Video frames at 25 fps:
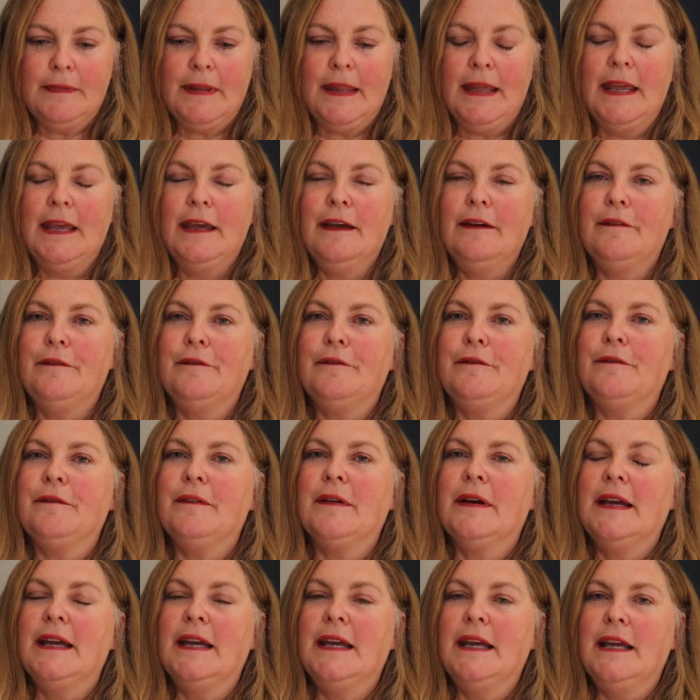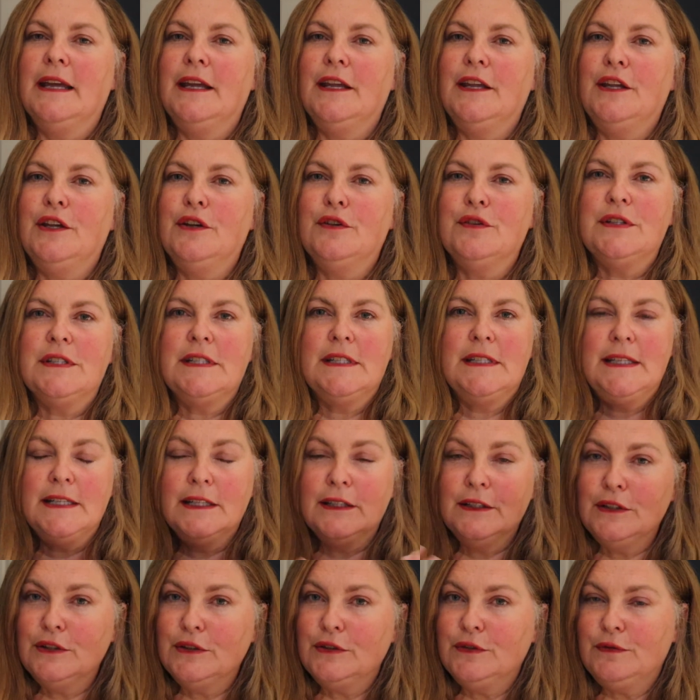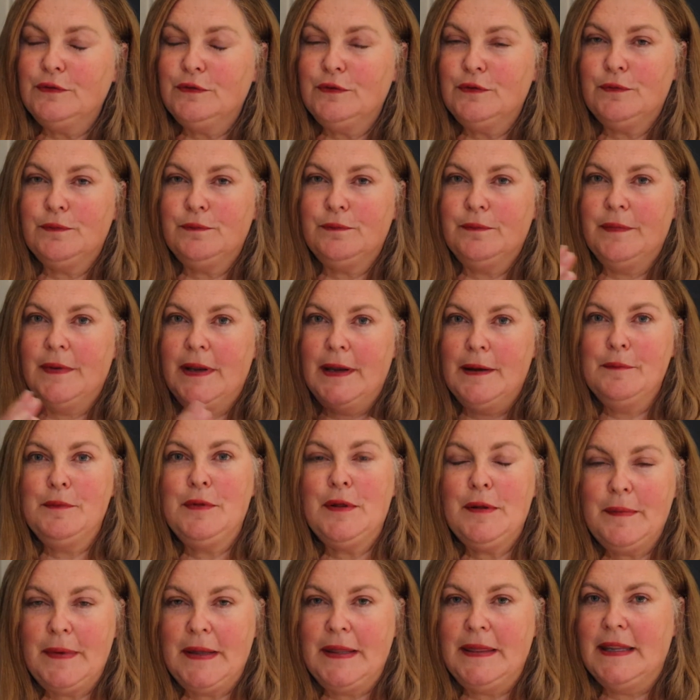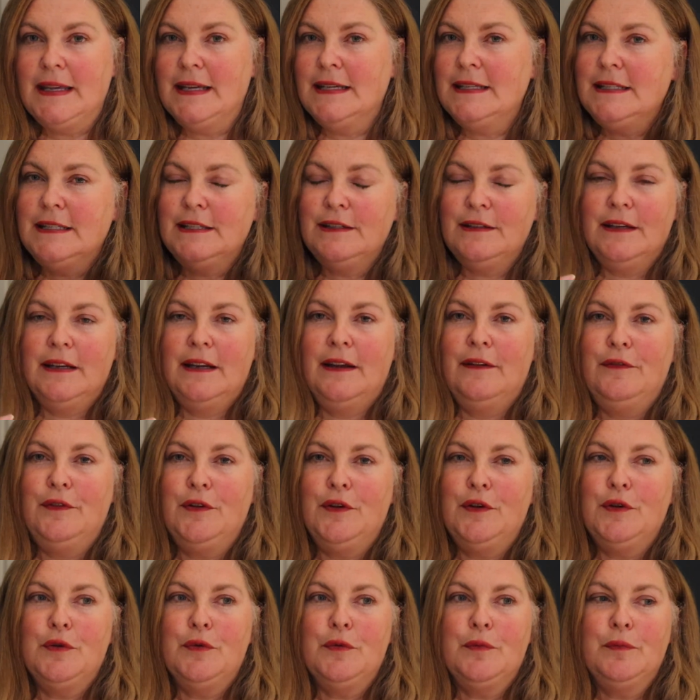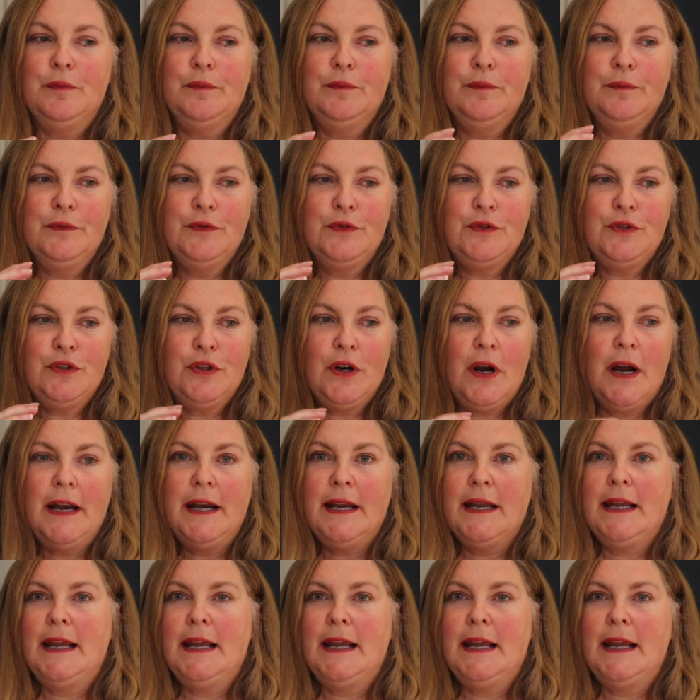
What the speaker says: if you still implement this, if you try to